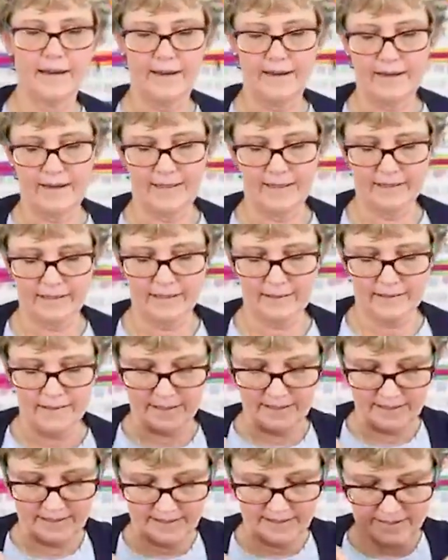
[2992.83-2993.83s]
And
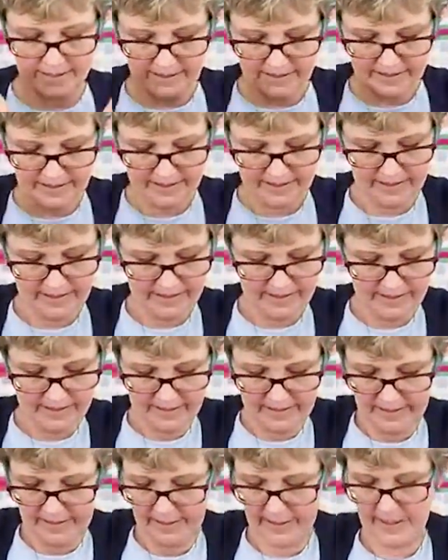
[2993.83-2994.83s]
this
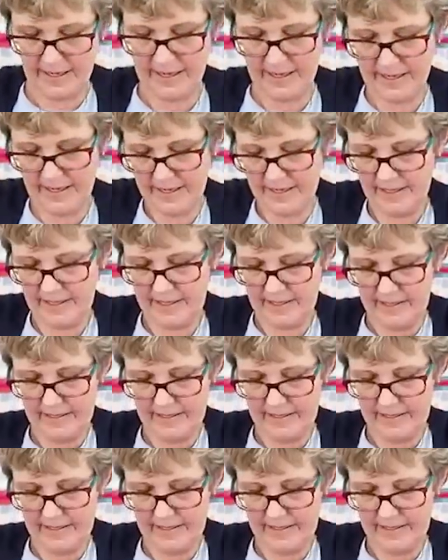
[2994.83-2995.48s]
is a,